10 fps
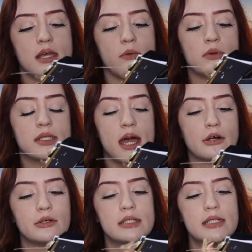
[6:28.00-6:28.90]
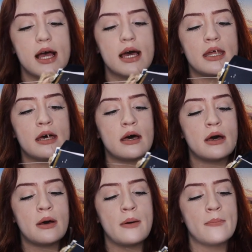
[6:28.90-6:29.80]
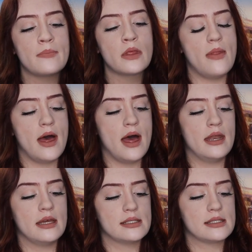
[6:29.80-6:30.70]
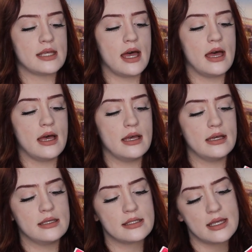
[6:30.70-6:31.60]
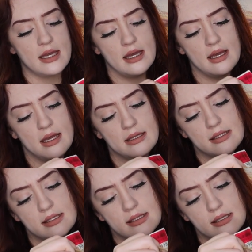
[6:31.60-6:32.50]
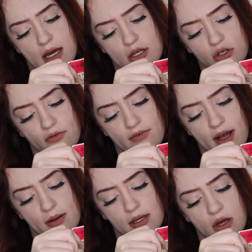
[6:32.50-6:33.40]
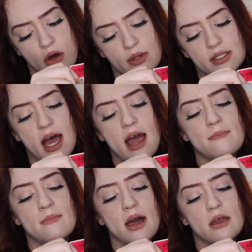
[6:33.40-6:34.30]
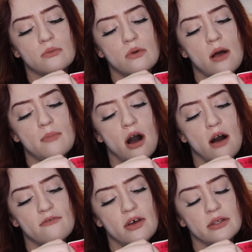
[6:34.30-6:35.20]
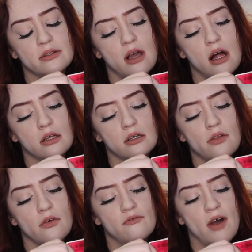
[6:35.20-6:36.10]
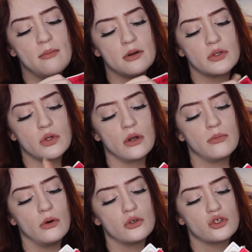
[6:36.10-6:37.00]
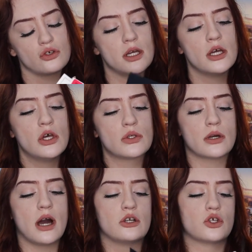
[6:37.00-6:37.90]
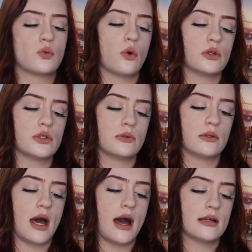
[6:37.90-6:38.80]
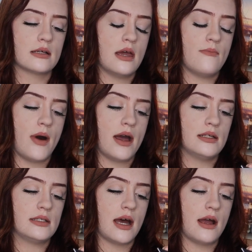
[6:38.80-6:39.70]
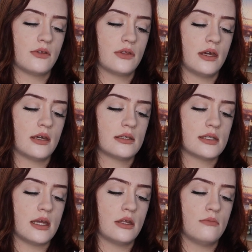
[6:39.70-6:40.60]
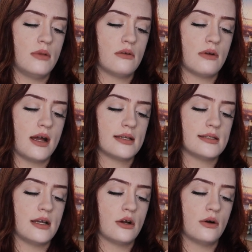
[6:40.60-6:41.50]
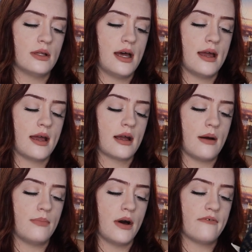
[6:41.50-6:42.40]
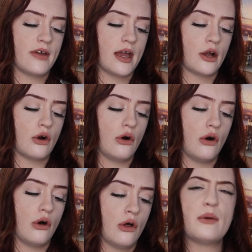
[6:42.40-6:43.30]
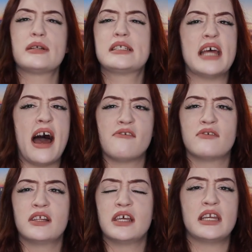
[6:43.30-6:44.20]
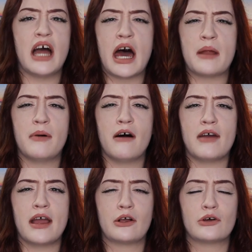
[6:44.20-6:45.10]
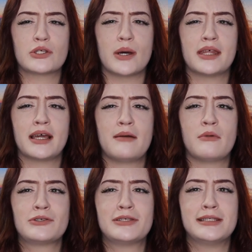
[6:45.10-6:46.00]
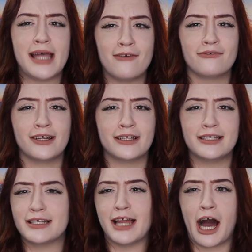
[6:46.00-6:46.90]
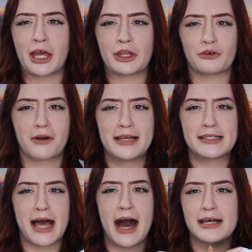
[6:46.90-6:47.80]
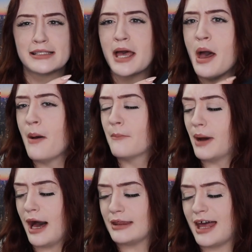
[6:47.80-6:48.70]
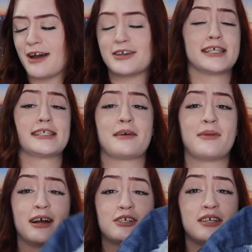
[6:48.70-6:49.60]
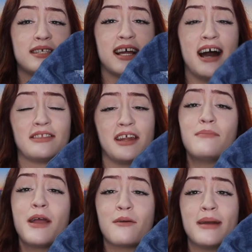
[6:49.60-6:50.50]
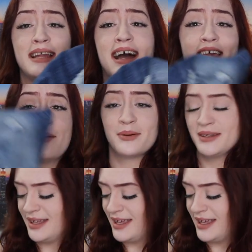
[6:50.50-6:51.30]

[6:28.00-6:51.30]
like recycled denim. And then it says it's Natural fabric. Oh, the dye might rub off and color other fabrics or upholstery. So it kind of just warns you that it might dye things. And they're mid-rise, narrow leg, above ankle. They were definitely not above ankle. So I think I most definitely did not get the right size. But that was the second pair of jeans I got that I may or may not keep.